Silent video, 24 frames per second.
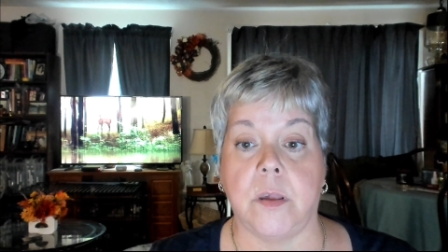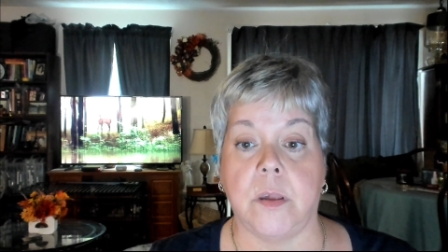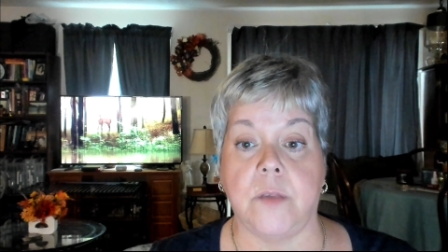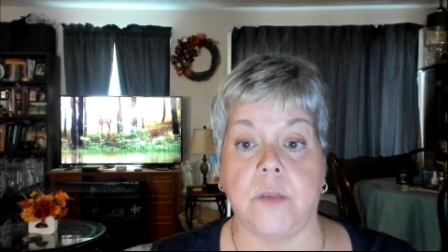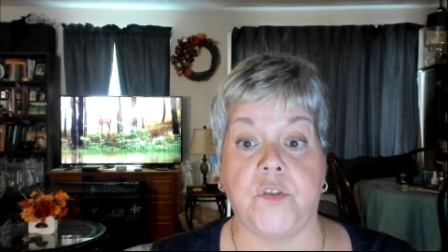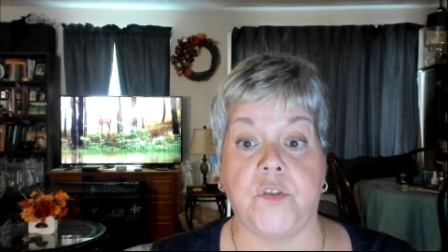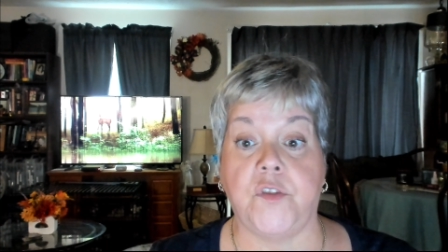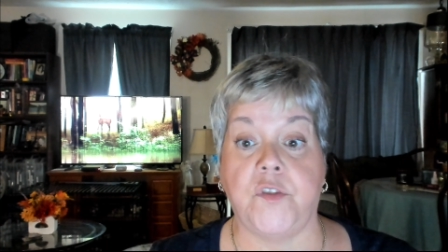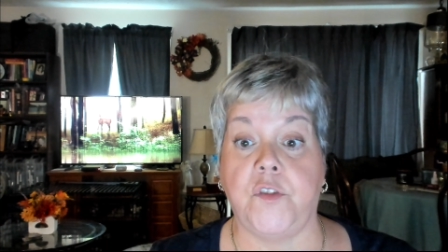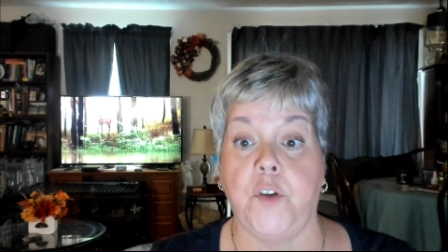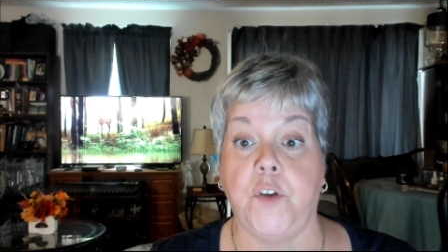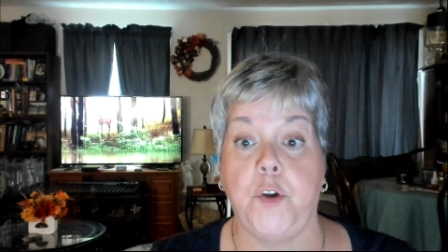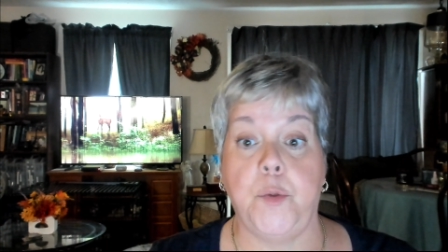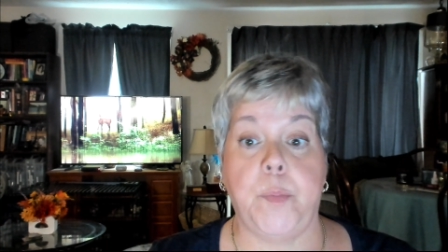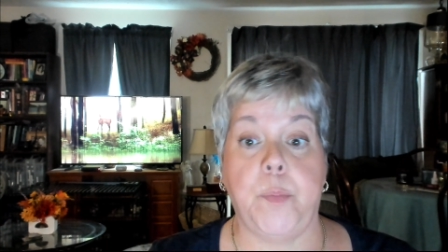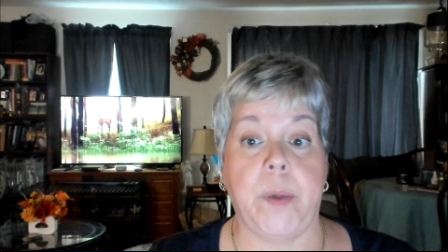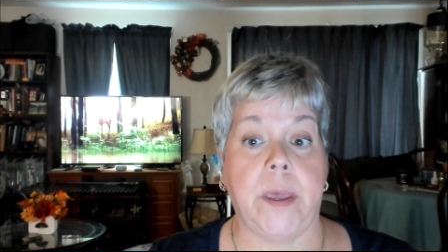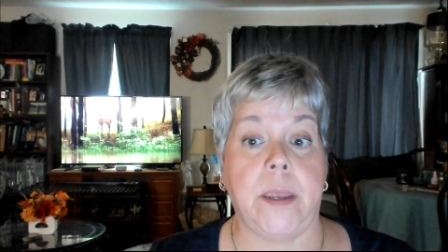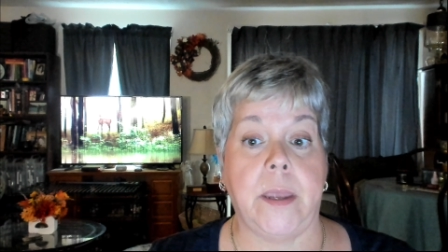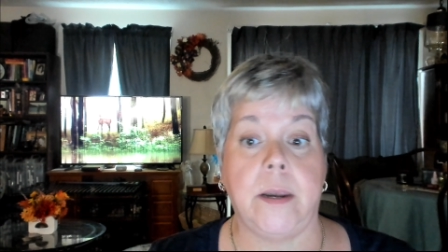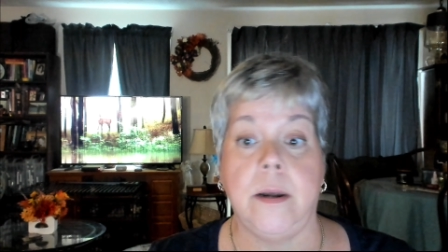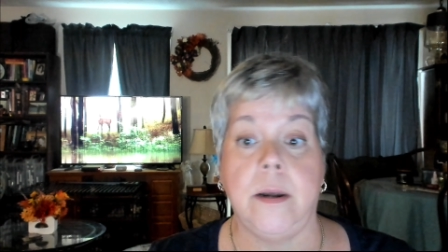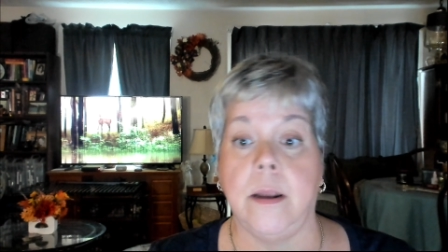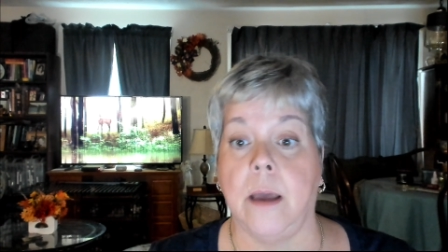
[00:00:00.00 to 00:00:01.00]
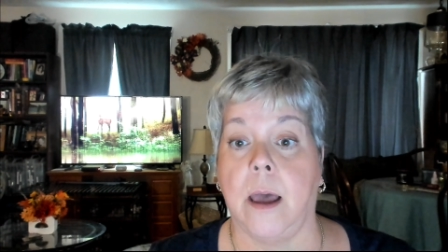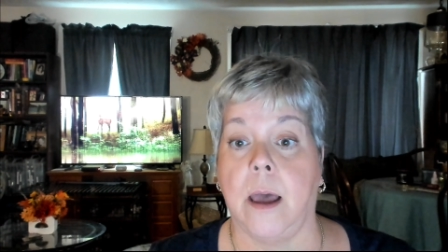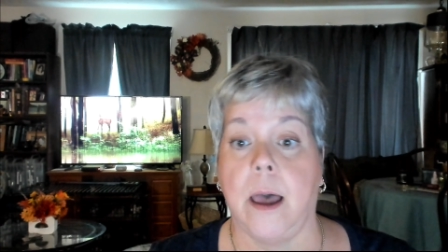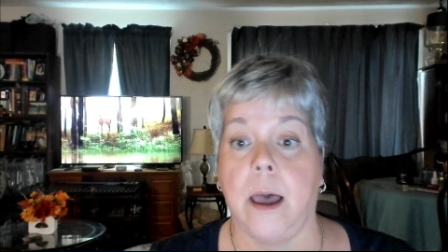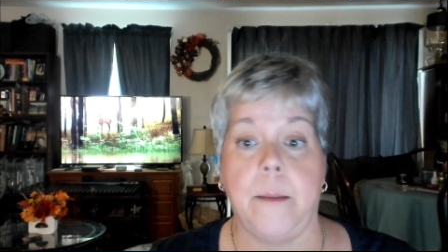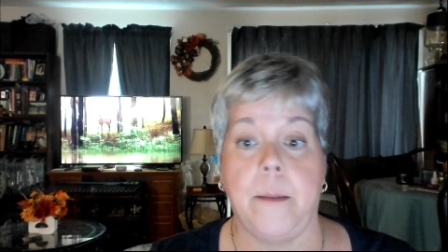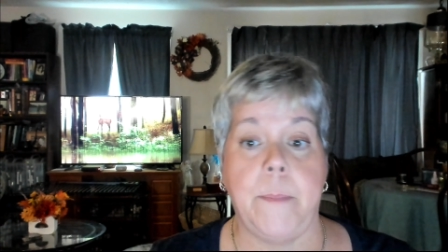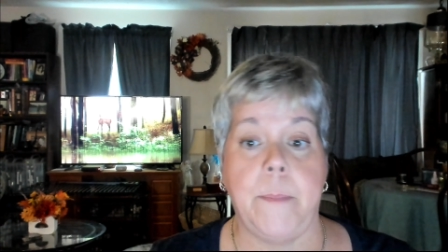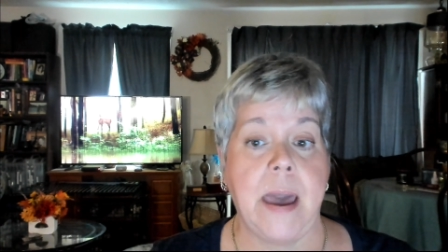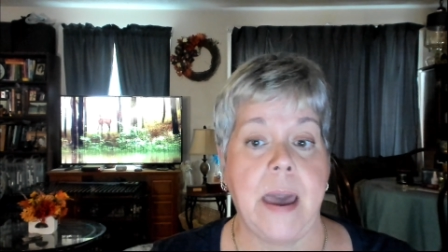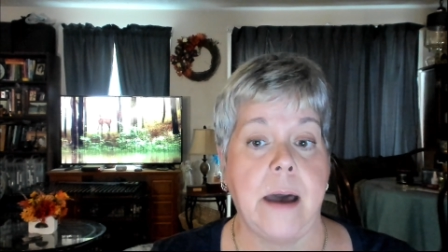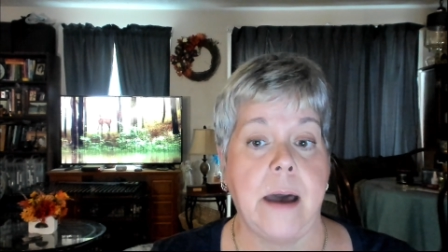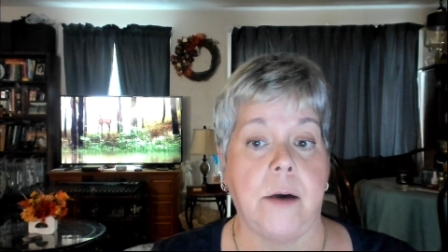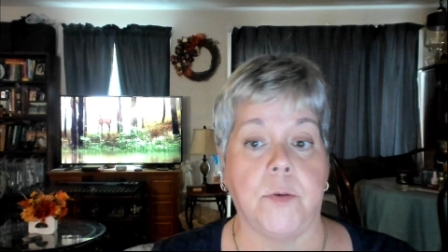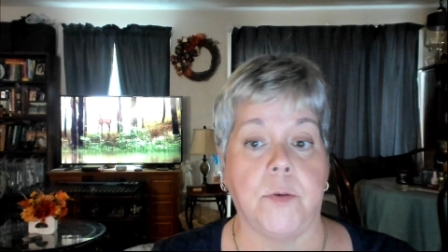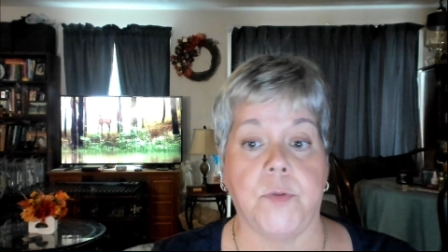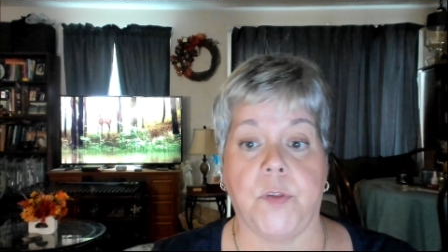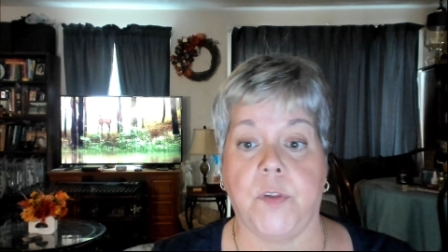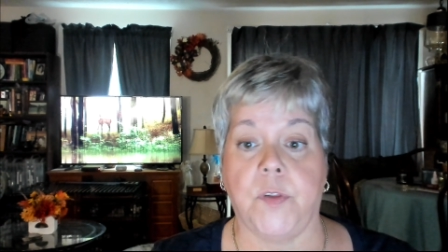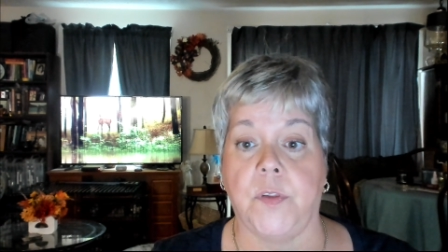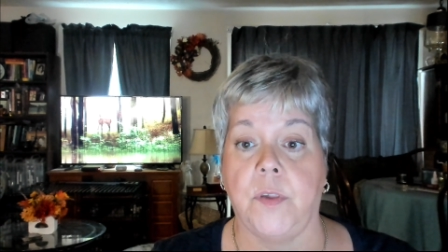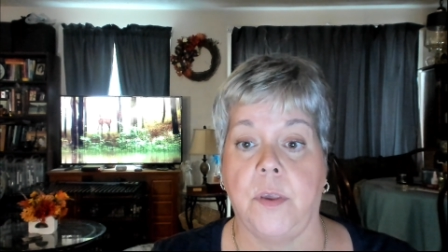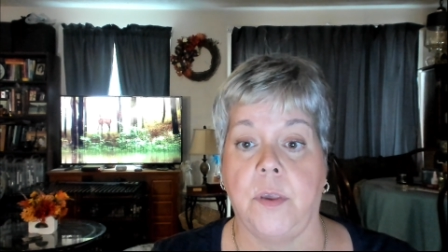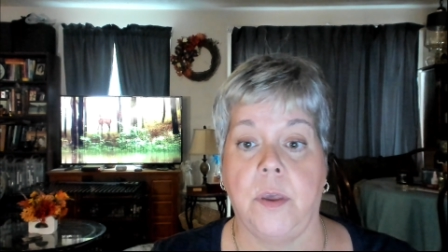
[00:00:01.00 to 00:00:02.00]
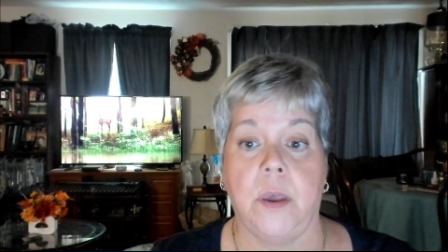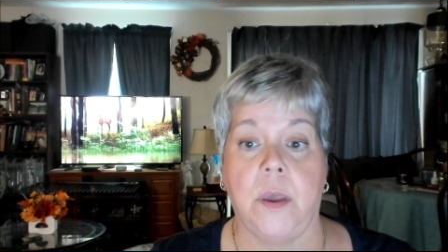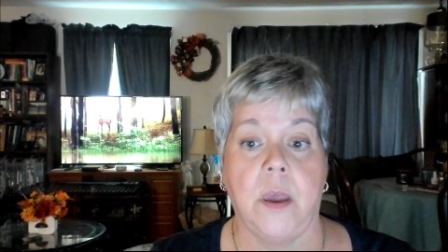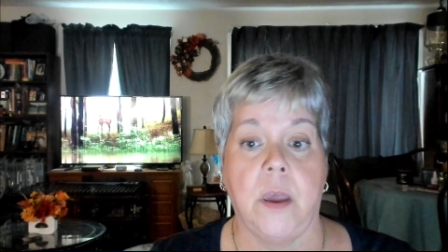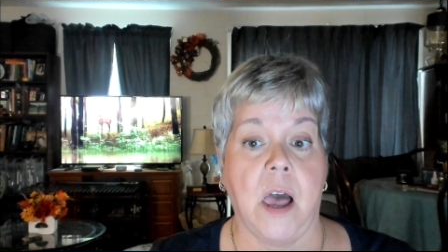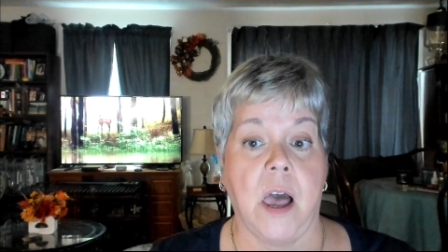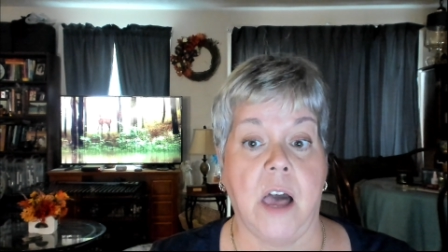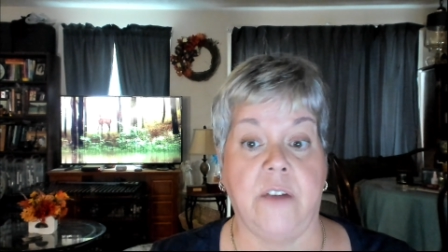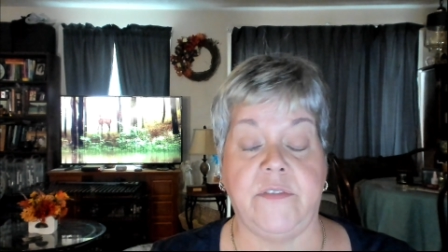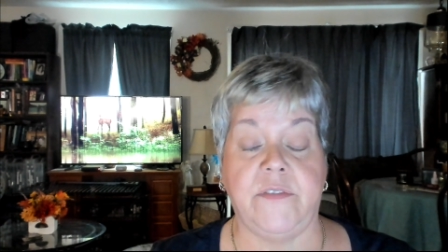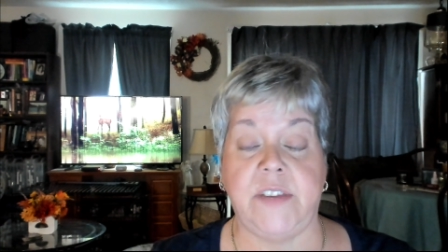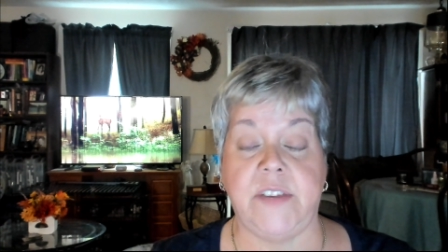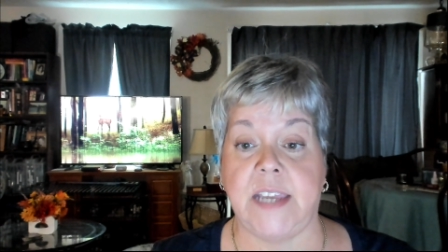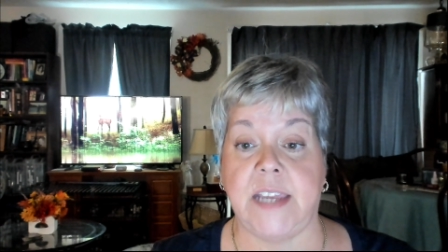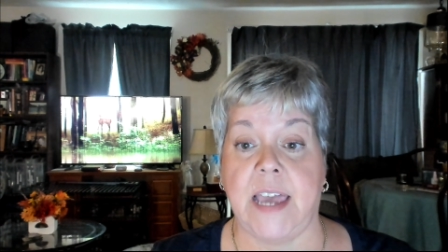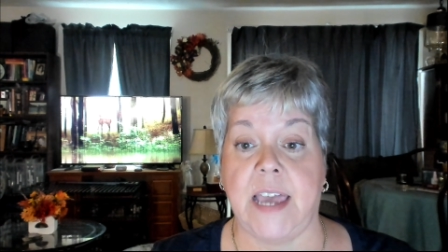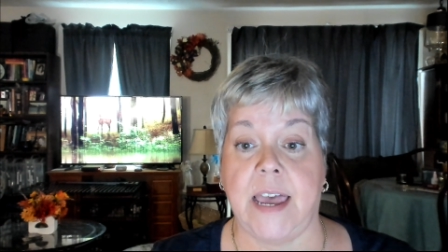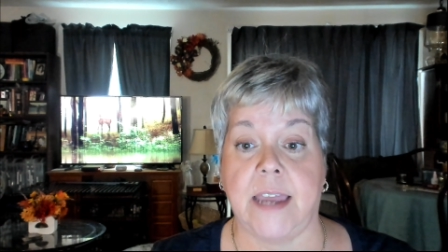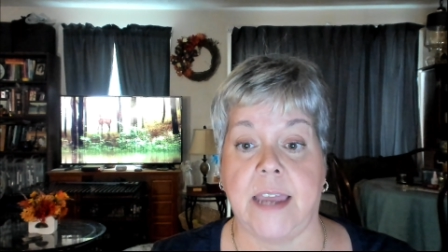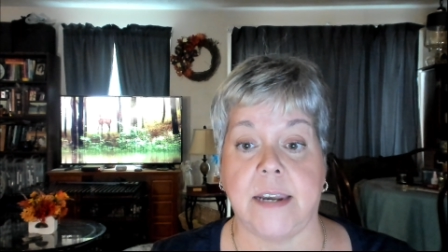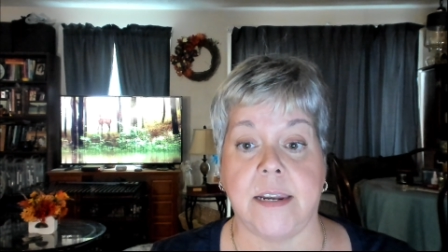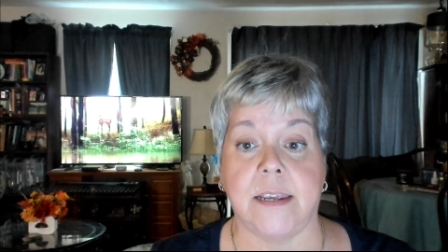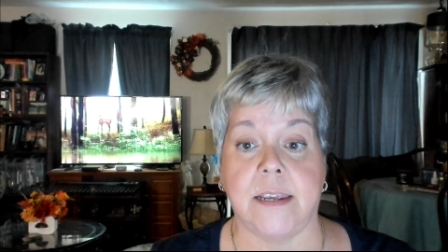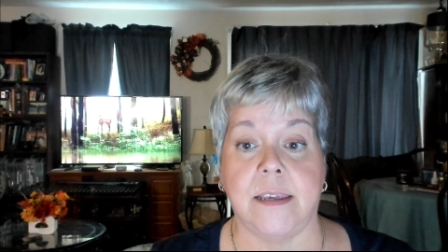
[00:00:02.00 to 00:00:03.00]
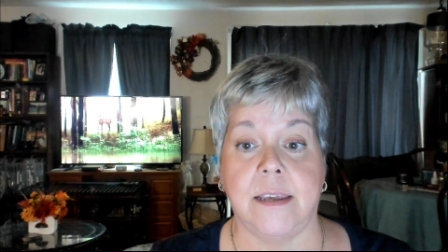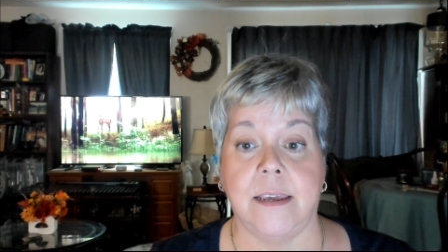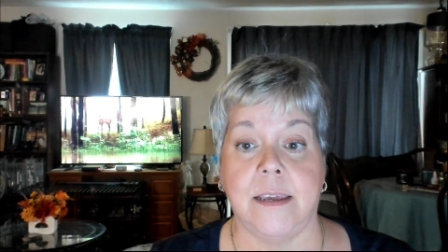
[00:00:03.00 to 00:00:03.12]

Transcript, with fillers: stupid amounts of debt.